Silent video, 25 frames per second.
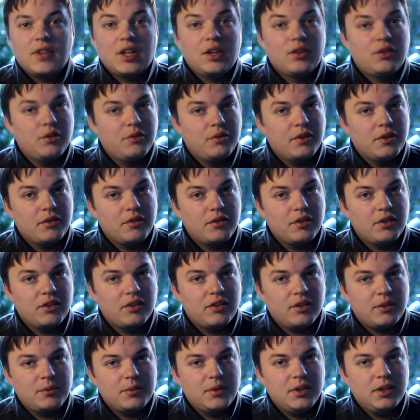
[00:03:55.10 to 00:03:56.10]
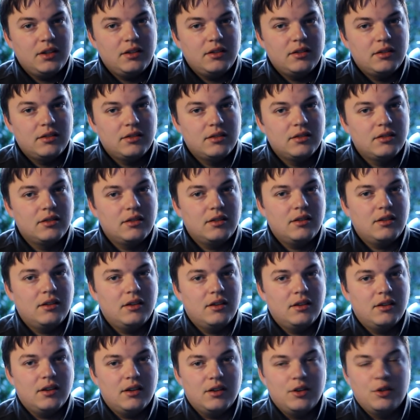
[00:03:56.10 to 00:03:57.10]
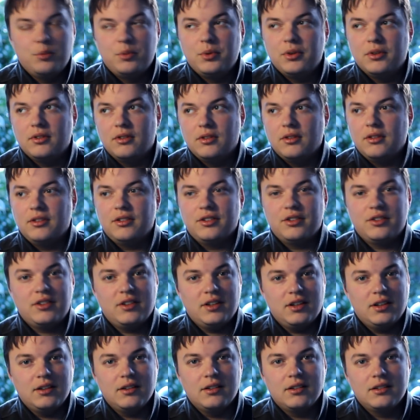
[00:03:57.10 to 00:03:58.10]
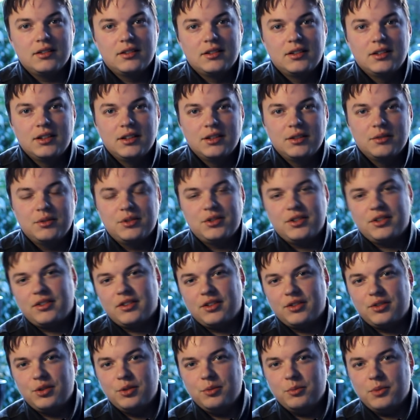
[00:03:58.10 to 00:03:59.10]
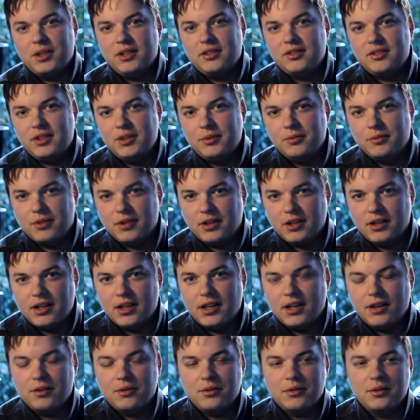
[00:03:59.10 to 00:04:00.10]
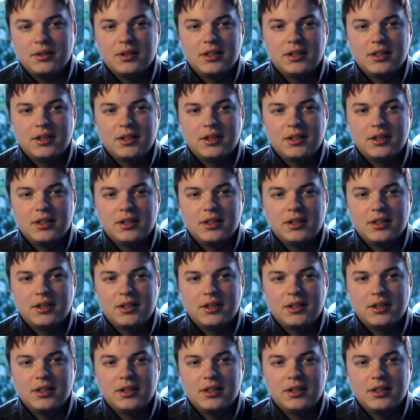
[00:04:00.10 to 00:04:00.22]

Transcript: So far for this update, I hope you all understand. We're just a 2-man team right now,